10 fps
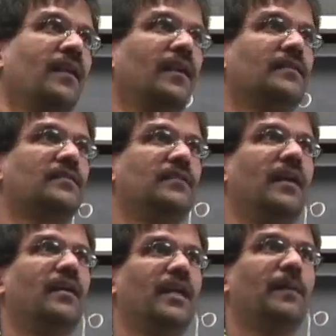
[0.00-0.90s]
is
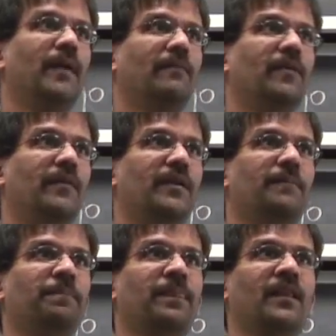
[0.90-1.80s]
there in main memory.
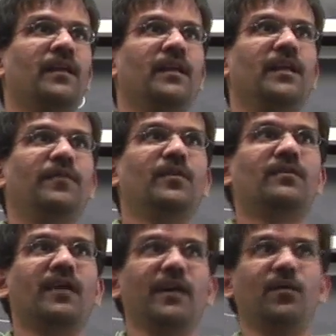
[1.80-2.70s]
If
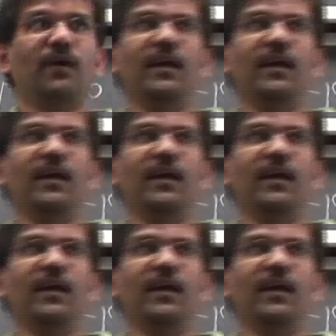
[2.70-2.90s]
you try to